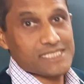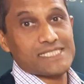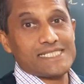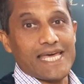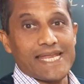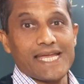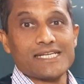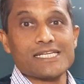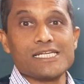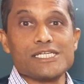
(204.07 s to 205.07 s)

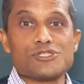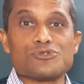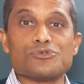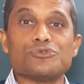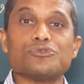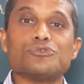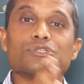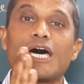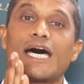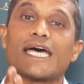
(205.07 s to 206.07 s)
directly to
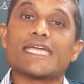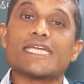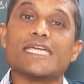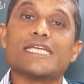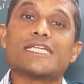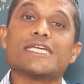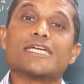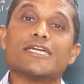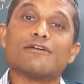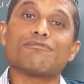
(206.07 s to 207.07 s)
the heating
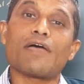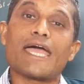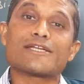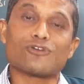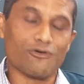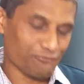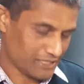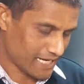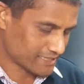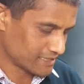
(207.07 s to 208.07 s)
effect of
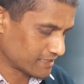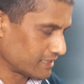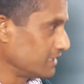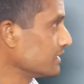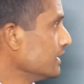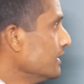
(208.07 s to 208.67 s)
electric current,